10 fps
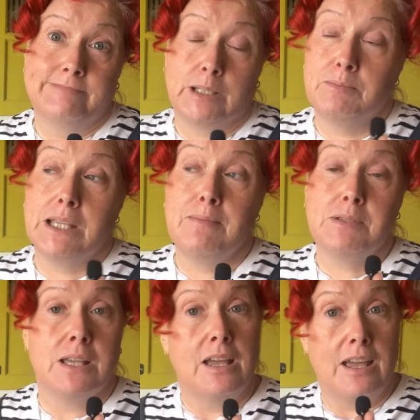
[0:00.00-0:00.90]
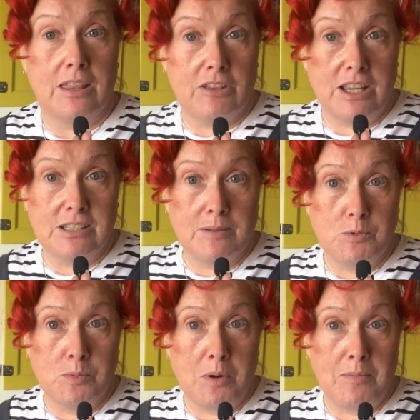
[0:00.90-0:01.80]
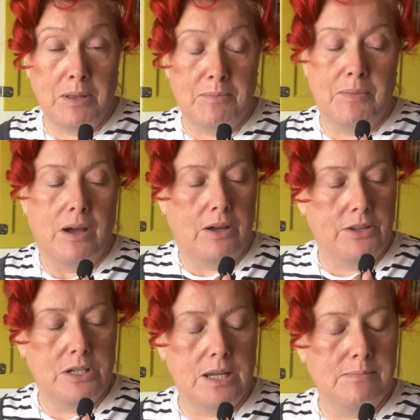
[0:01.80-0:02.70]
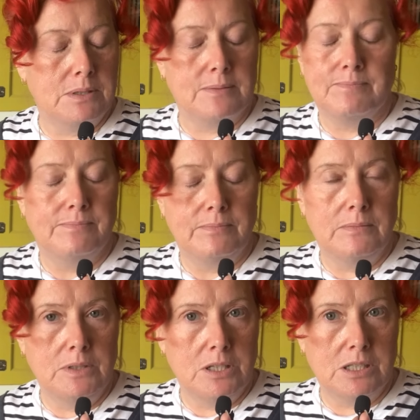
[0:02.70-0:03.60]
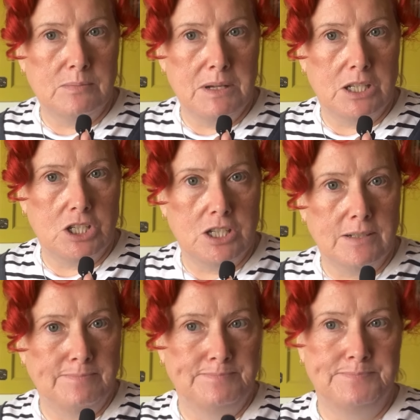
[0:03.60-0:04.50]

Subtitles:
Sometimes it threads up no problem, other times not so much.